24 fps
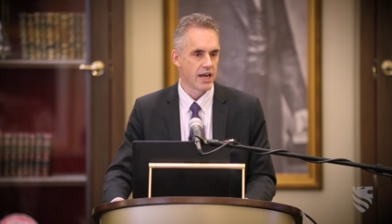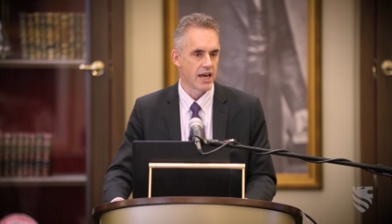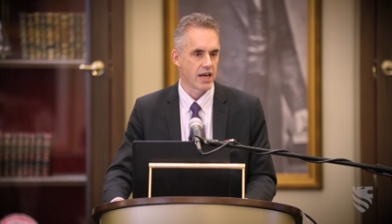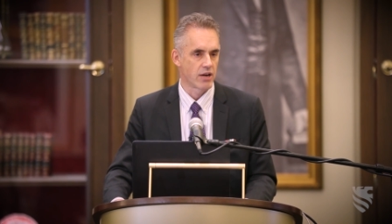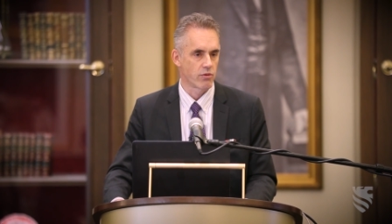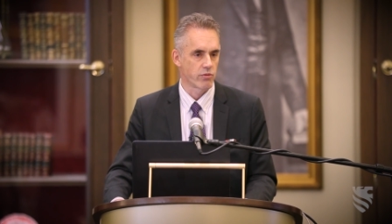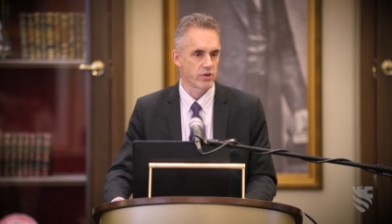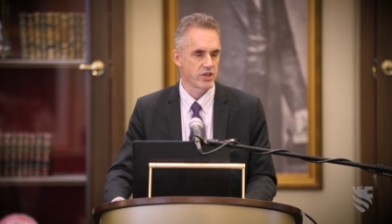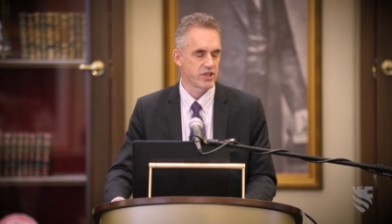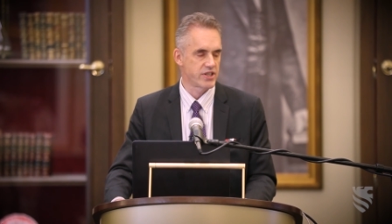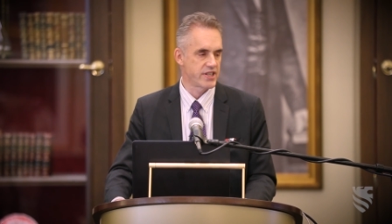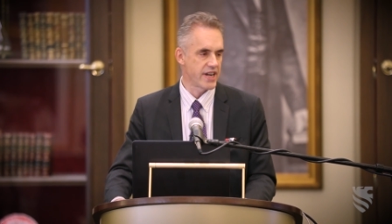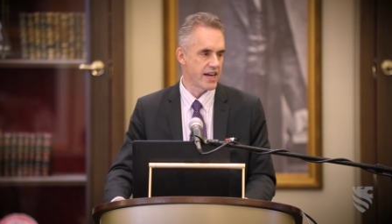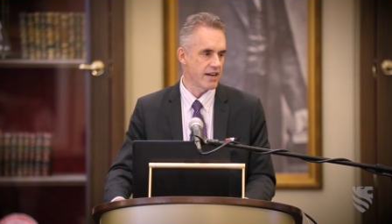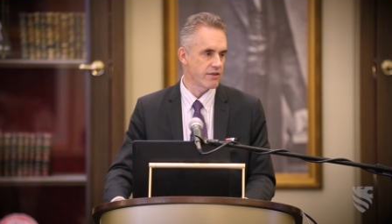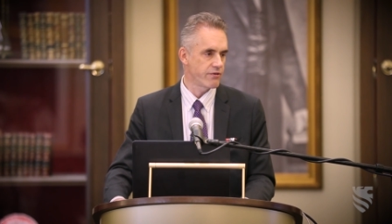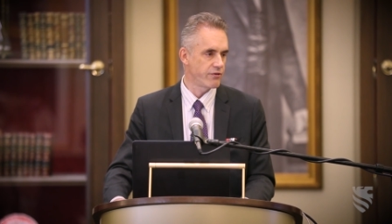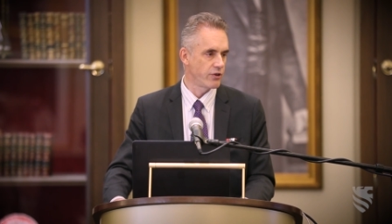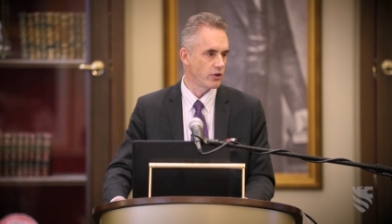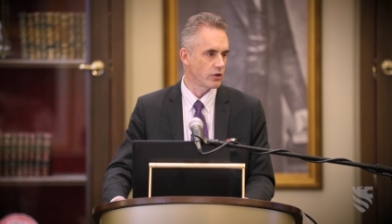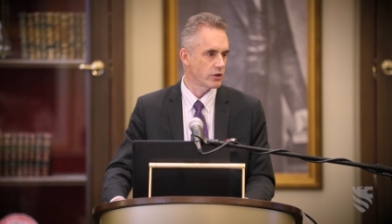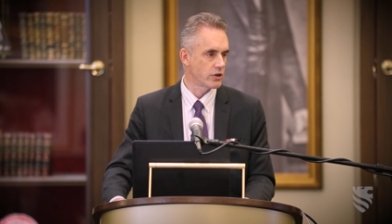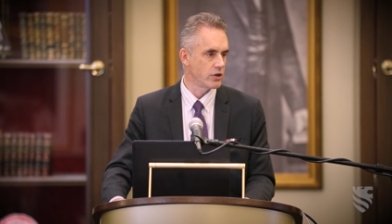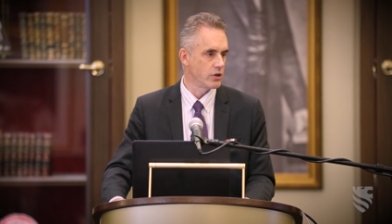and
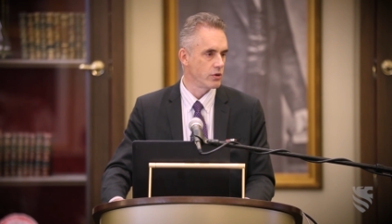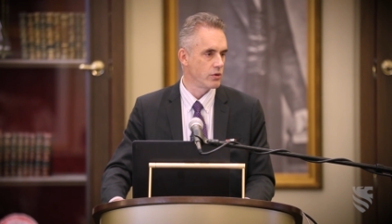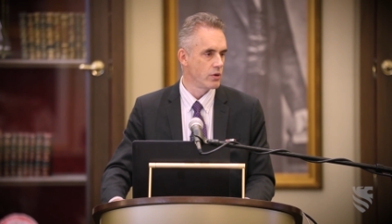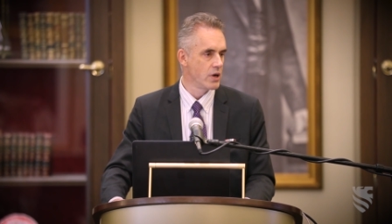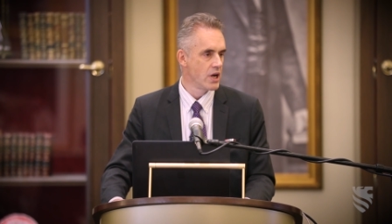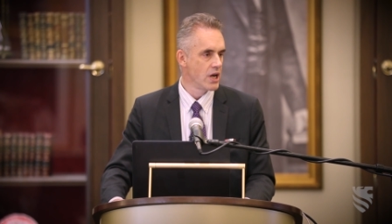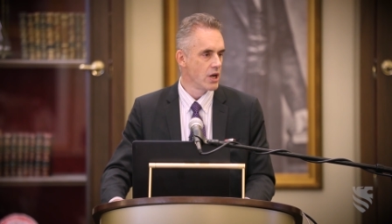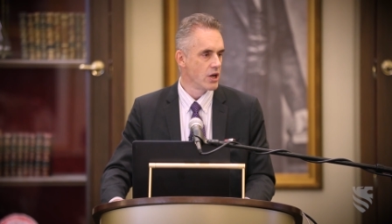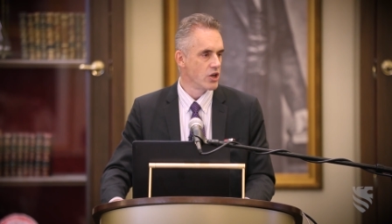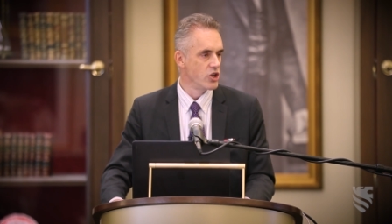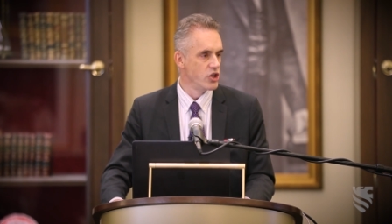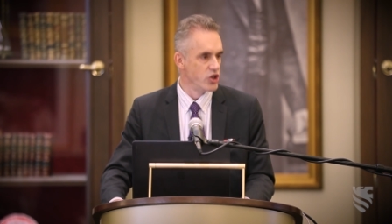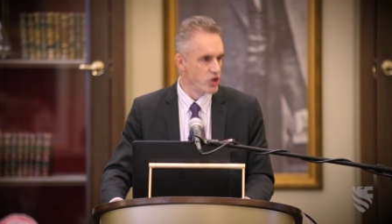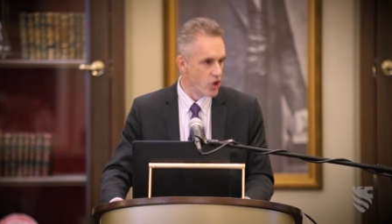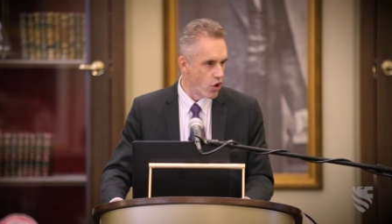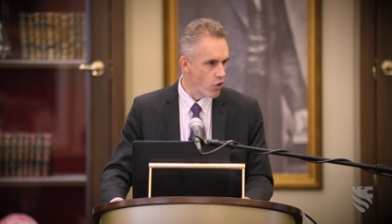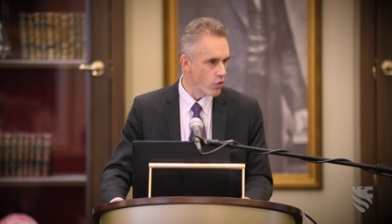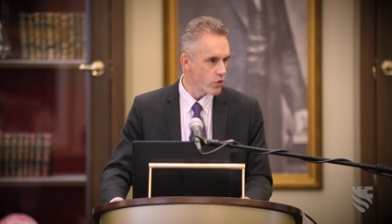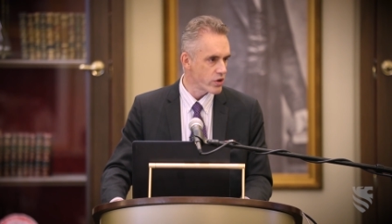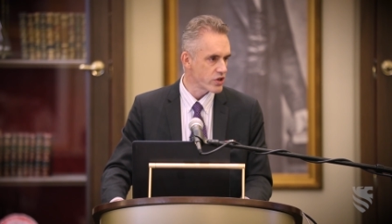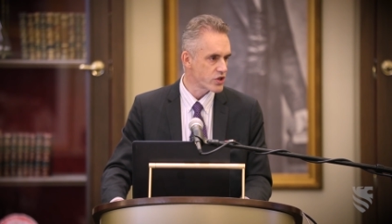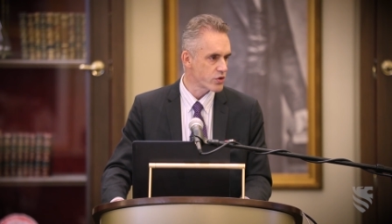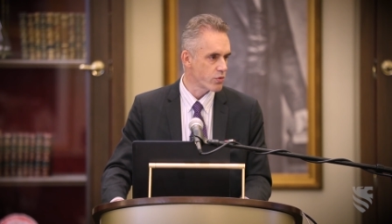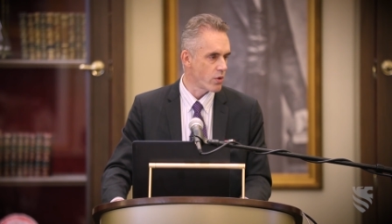resentful to
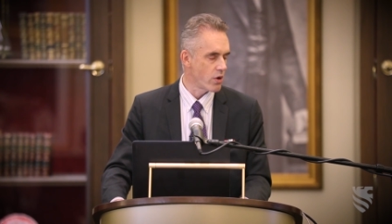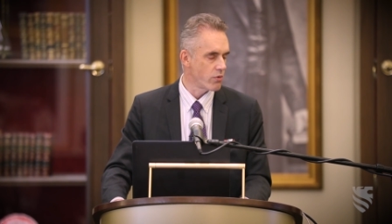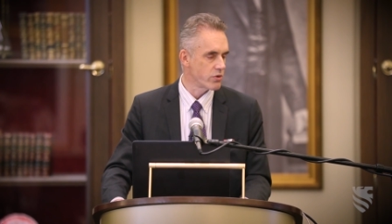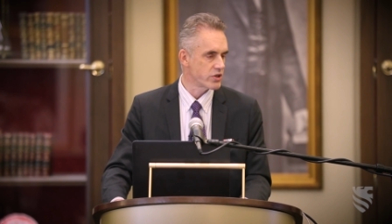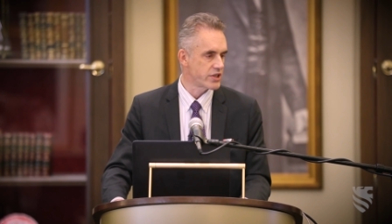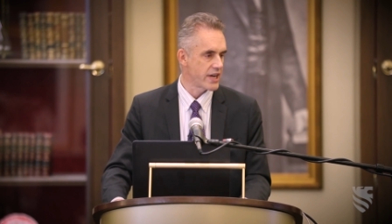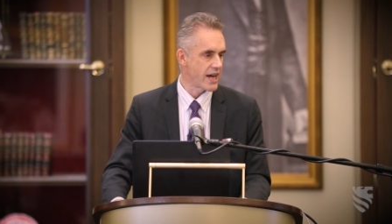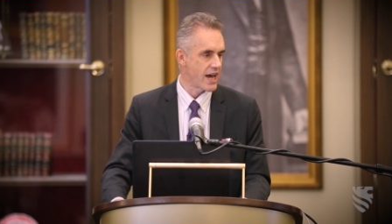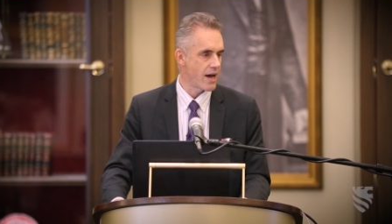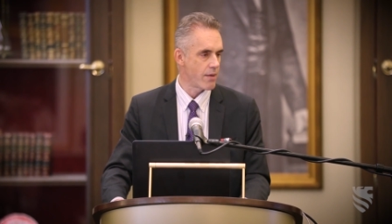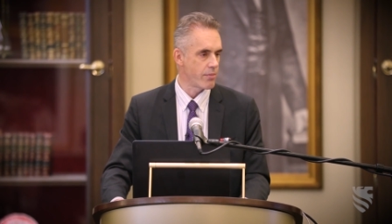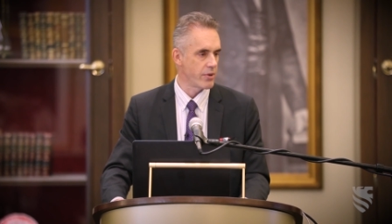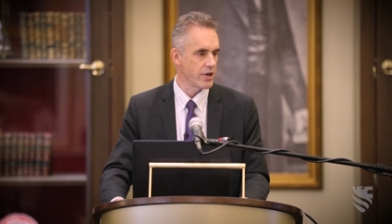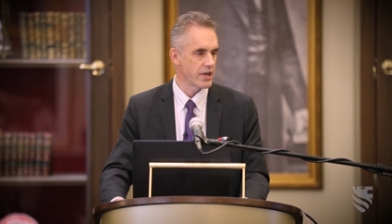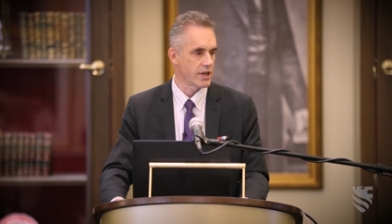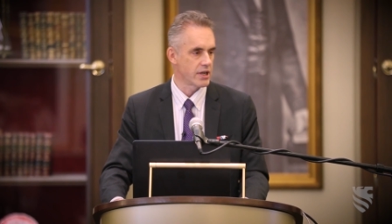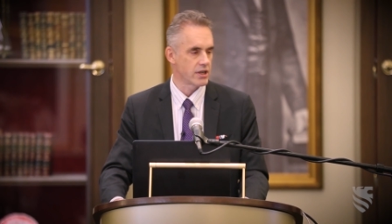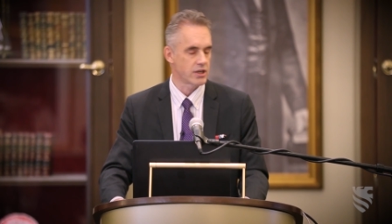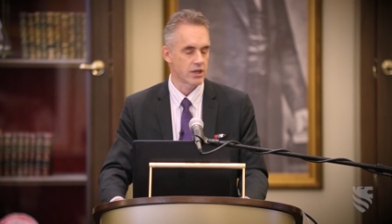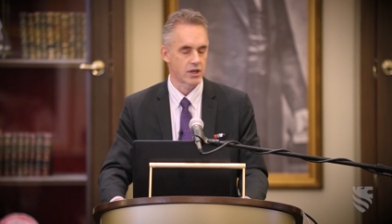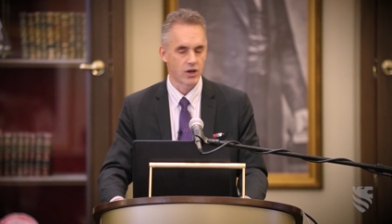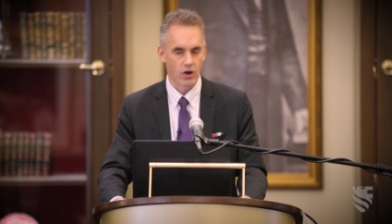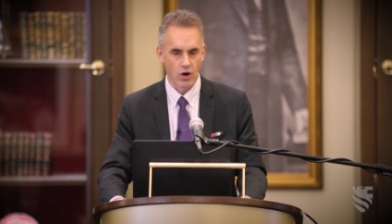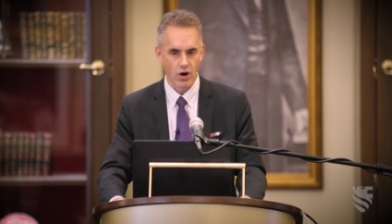notice what was happening
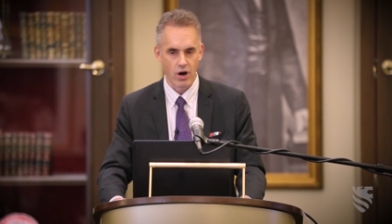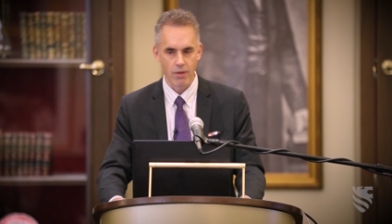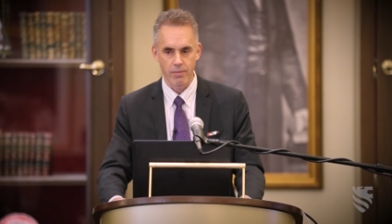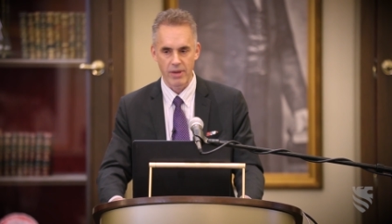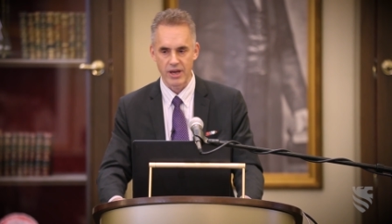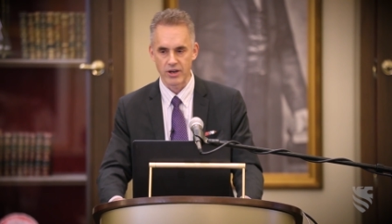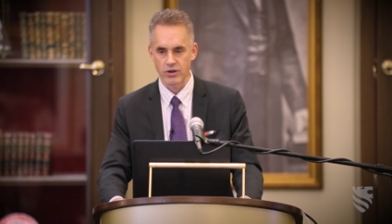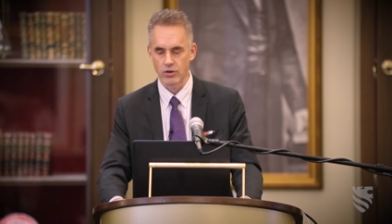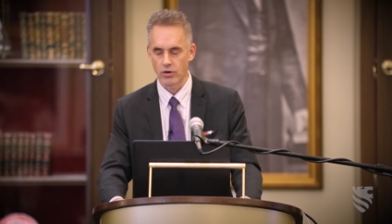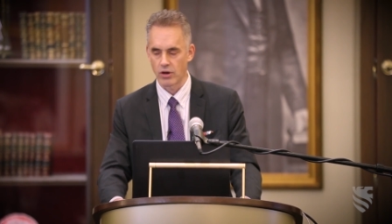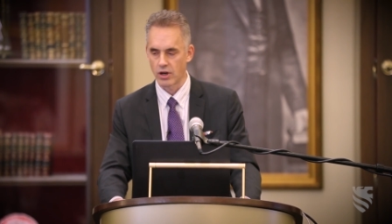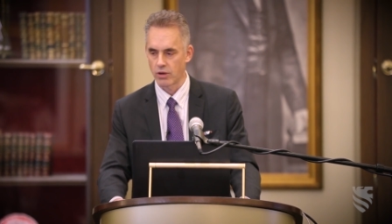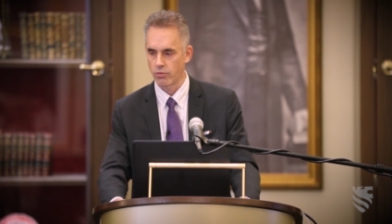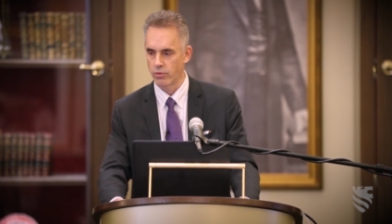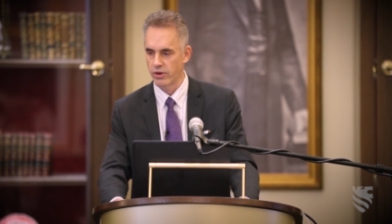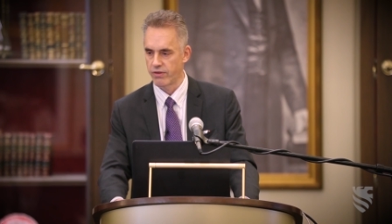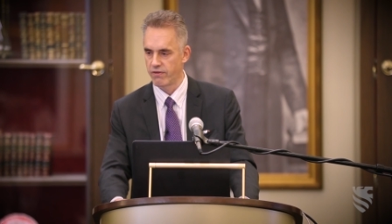and to comment on it,